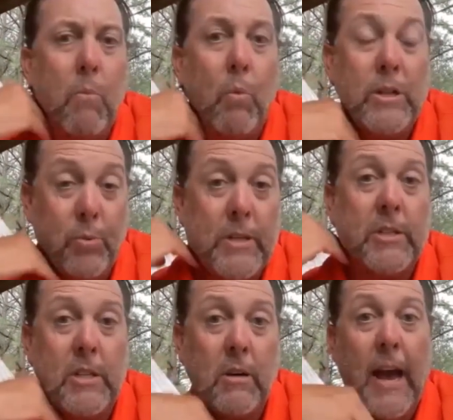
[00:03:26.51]
Which
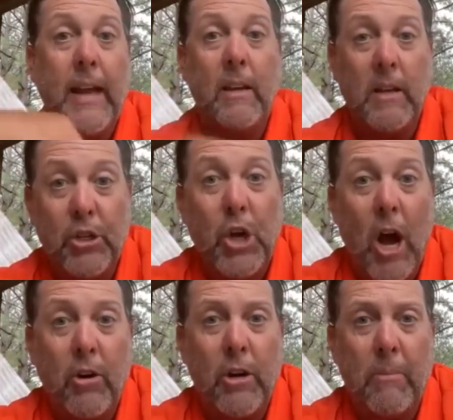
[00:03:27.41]
was like a
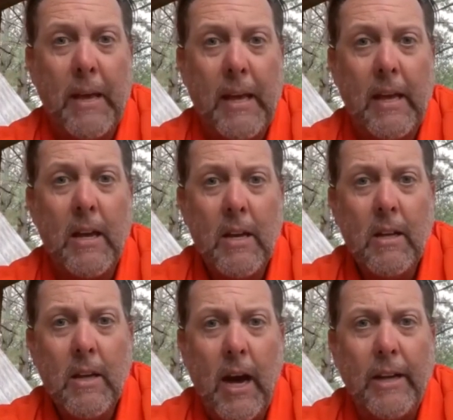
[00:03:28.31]
shocker to me,
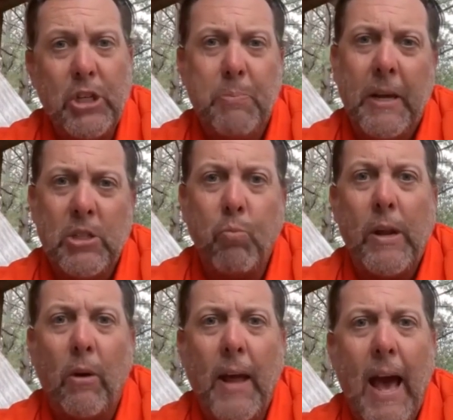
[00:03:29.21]
just because we
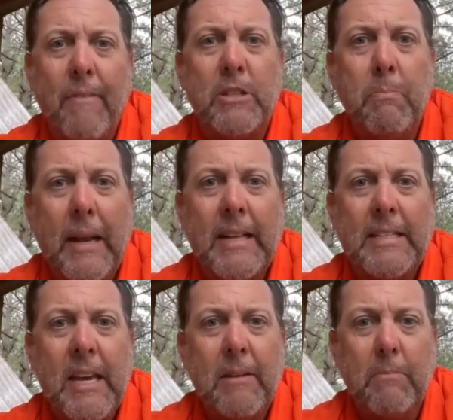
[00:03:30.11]
don't have as many
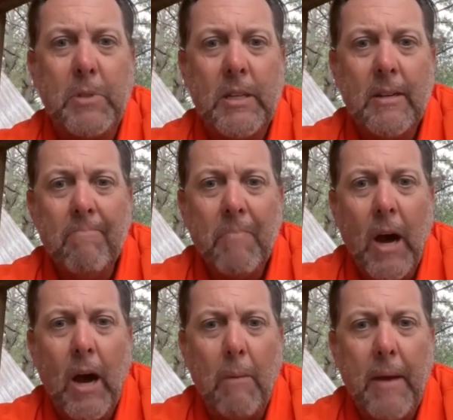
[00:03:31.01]
teams,
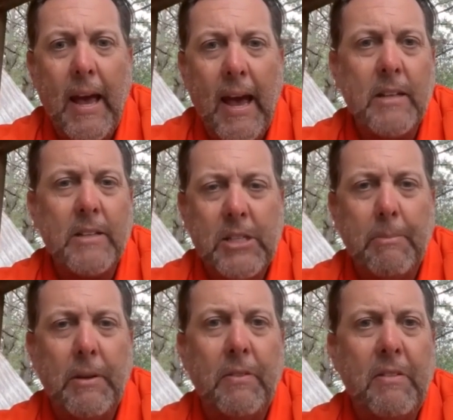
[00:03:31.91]
as
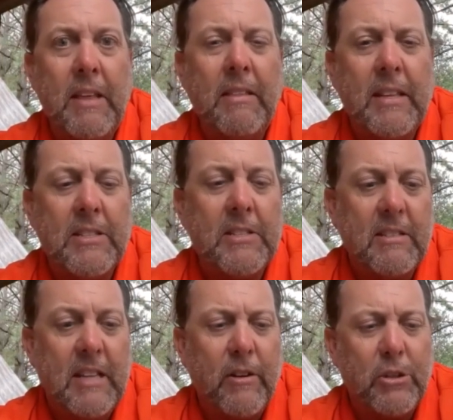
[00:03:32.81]
some of
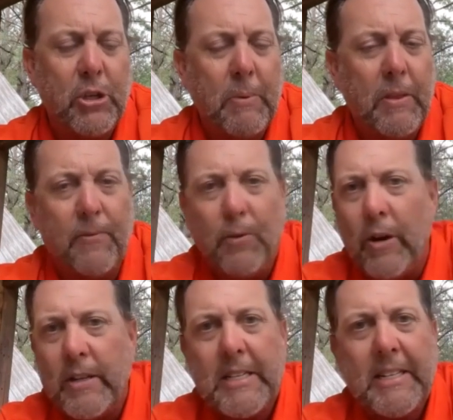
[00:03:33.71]
these others do. But the
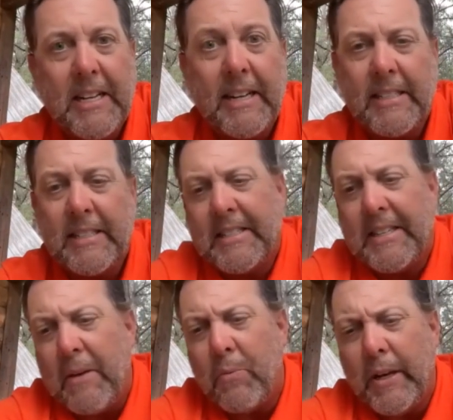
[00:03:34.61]
Florida
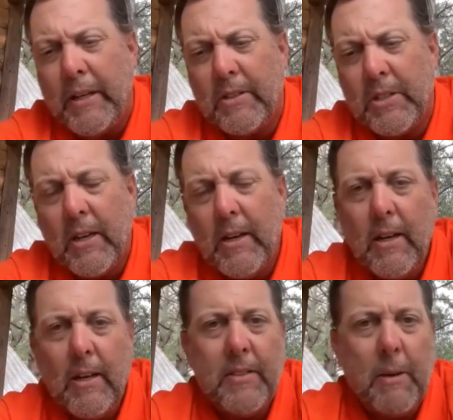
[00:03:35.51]
State wins,
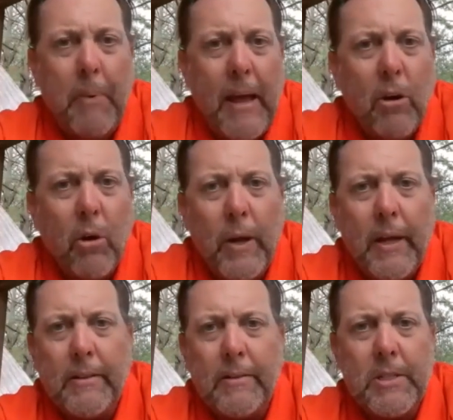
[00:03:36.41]
the Baylor
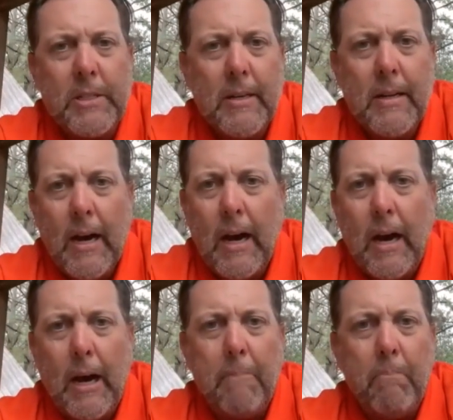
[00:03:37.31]
wins,
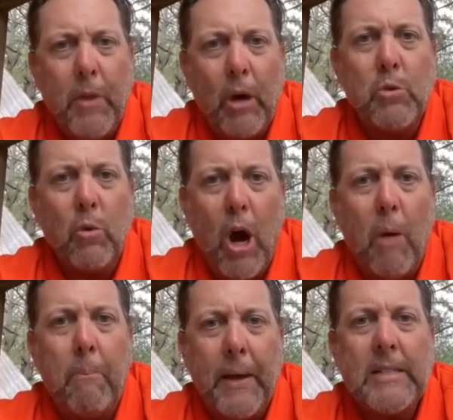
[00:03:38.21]
those are
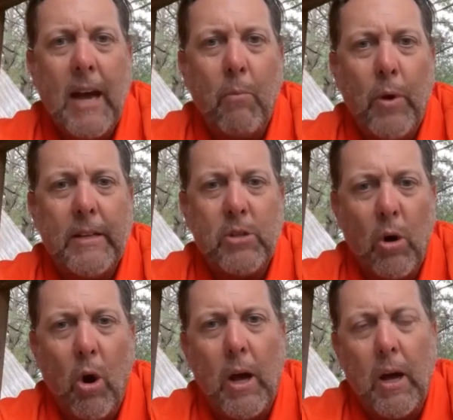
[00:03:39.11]
all big time wins.
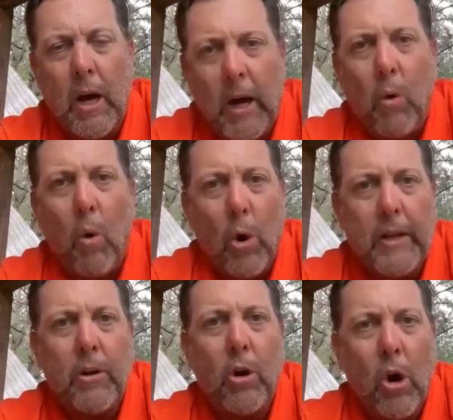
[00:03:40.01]

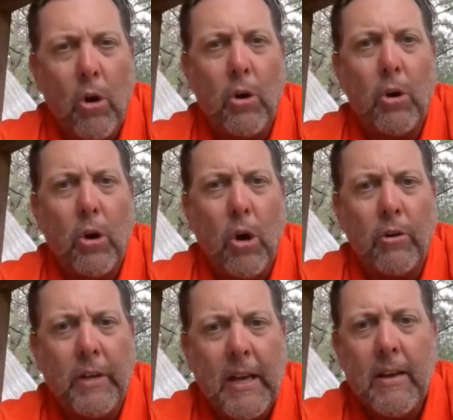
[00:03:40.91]
Oregon
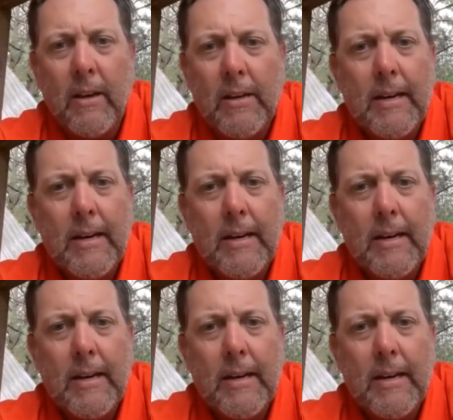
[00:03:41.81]
early.